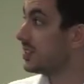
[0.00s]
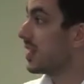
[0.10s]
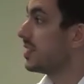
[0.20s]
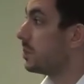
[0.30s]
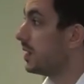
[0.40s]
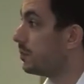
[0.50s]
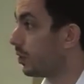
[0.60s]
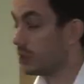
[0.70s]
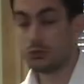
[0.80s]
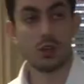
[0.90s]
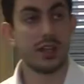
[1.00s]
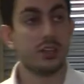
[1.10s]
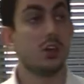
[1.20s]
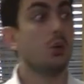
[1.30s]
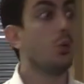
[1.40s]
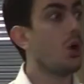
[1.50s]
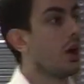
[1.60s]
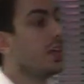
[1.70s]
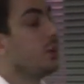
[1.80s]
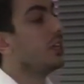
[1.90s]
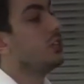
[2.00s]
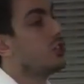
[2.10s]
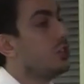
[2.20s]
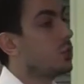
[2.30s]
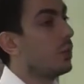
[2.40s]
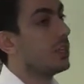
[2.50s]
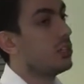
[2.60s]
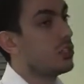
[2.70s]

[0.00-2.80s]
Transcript: to say to people, right, why are we going to choose what we're going to